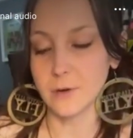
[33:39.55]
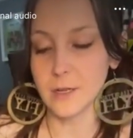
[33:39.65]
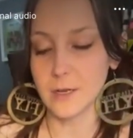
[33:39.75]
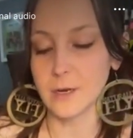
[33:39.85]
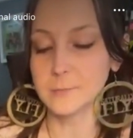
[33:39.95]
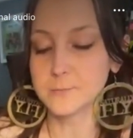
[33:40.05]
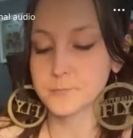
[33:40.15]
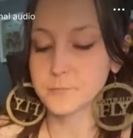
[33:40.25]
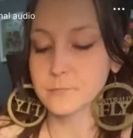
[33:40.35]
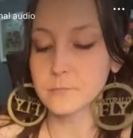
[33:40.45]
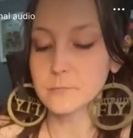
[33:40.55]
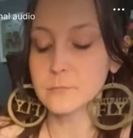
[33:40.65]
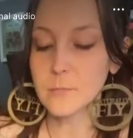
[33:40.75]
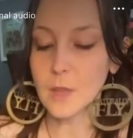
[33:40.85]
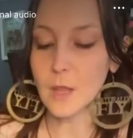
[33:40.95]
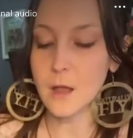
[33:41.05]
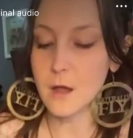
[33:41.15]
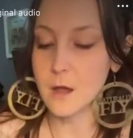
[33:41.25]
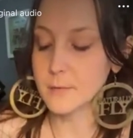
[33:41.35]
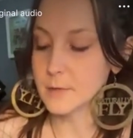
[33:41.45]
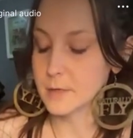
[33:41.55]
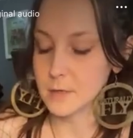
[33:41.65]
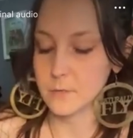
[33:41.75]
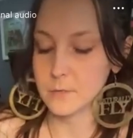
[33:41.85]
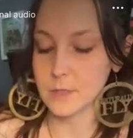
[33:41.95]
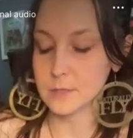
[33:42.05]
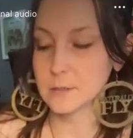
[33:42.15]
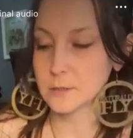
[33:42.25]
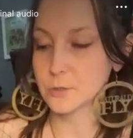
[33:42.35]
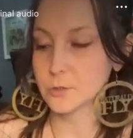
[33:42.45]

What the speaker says: right here. What else?